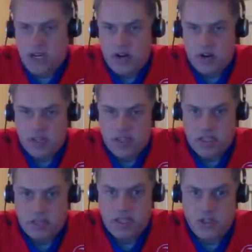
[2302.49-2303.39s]
Well, Vaughn
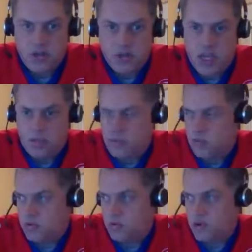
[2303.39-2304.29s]
Harris, I think, played 2
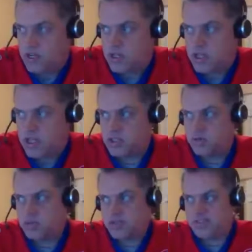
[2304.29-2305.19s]
games with the
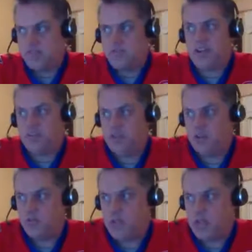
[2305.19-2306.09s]
Roughnecks last year, but he's
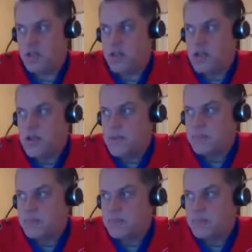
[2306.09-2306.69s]
effectively a rookie.